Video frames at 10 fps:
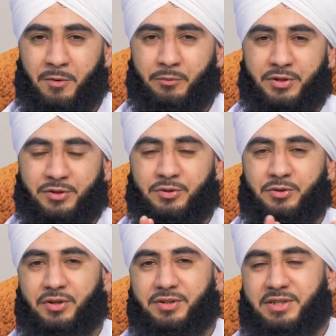We
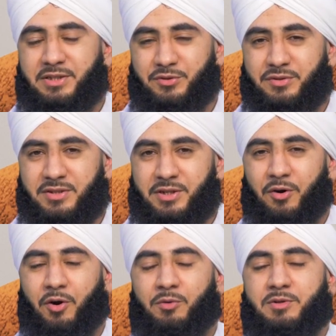should continuously
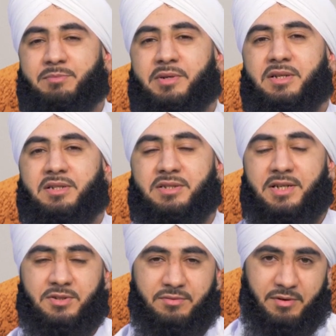always be in a
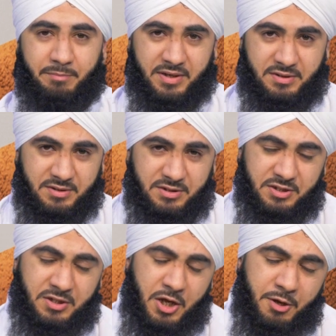state of
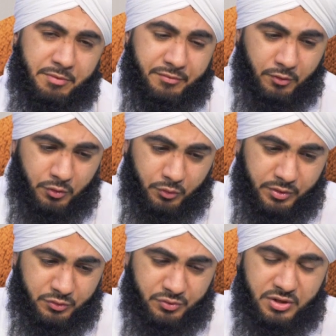repentance before
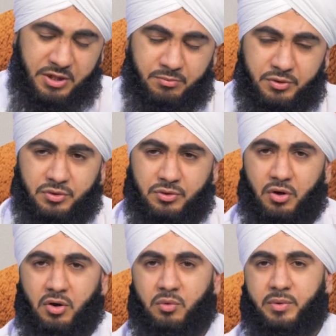going to sleep. We should
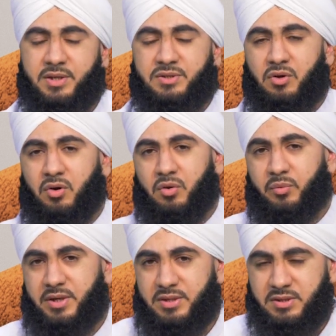always
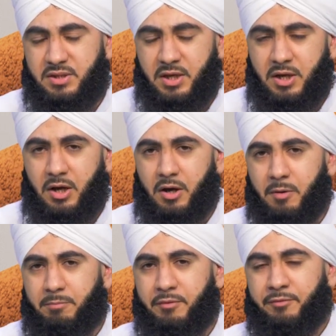
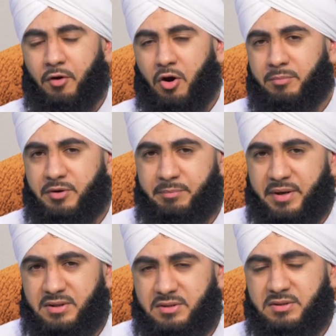perform
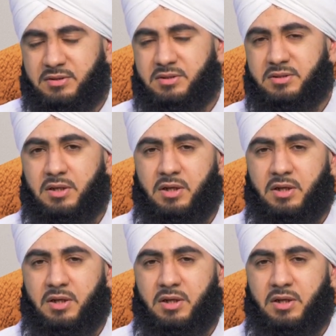repentance,